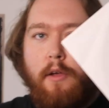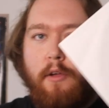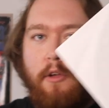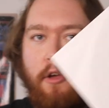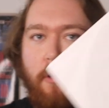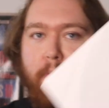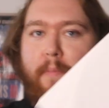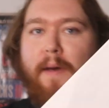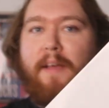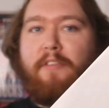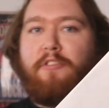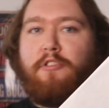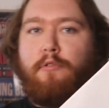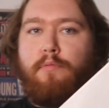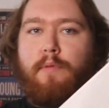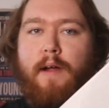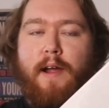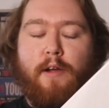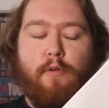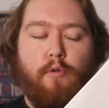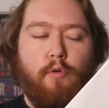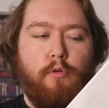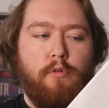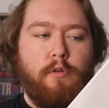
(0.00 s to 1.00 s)
going back to the
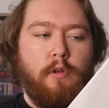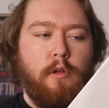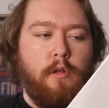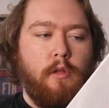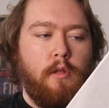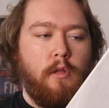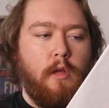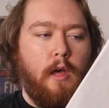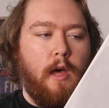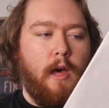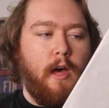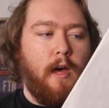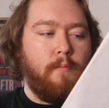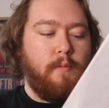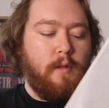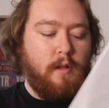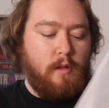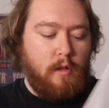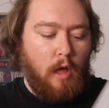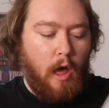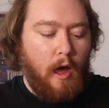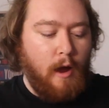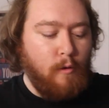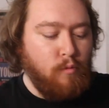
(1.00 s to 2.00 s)
record,
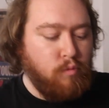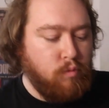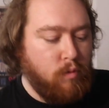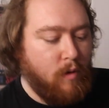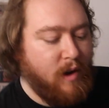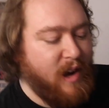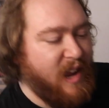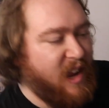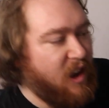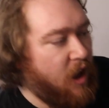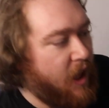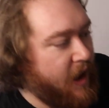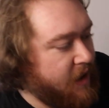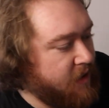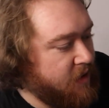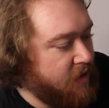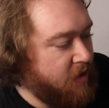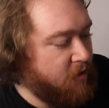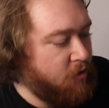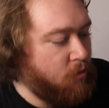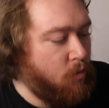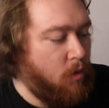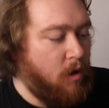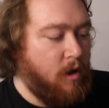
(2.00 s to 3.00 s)
I really like
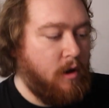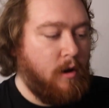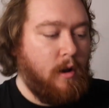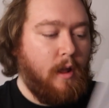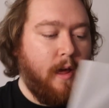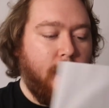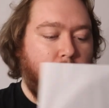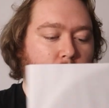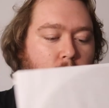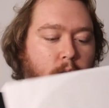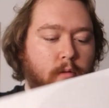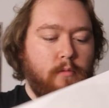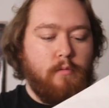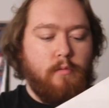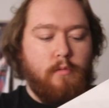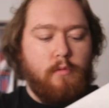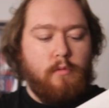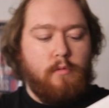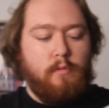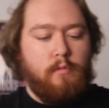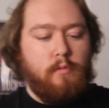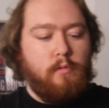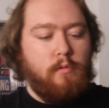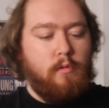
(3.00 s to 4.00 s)
this one. Like,
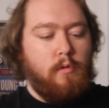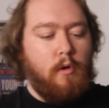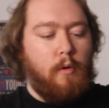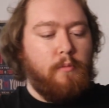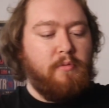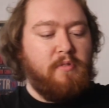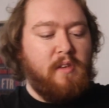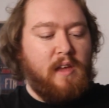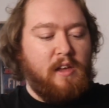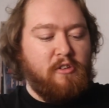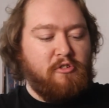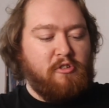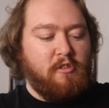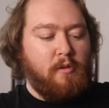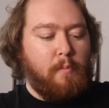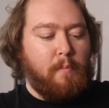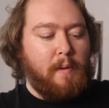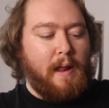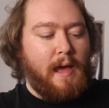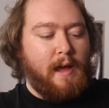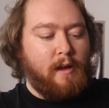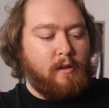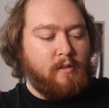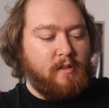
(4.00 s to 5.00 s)
obviously it's just a
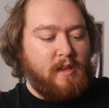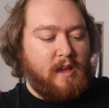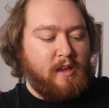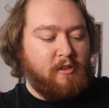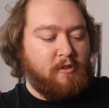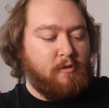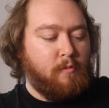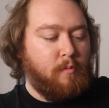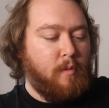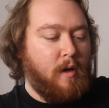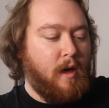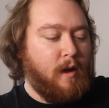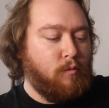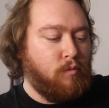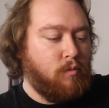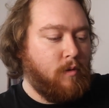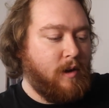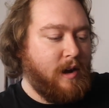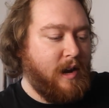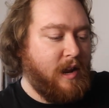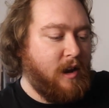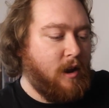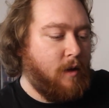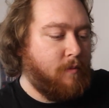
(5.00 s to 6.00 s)
black disc, but I
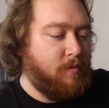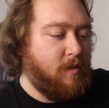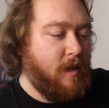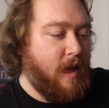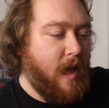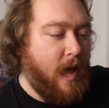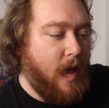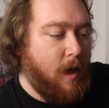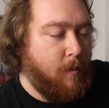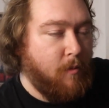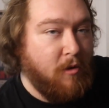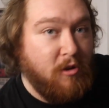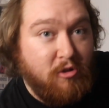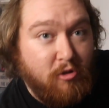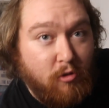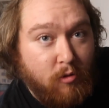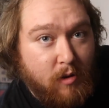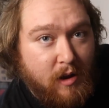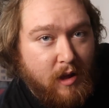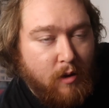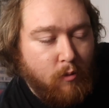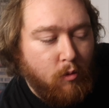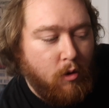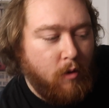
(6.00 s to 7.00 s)
really love the image
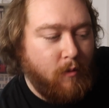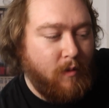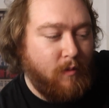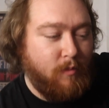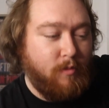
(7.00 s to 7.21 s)
on it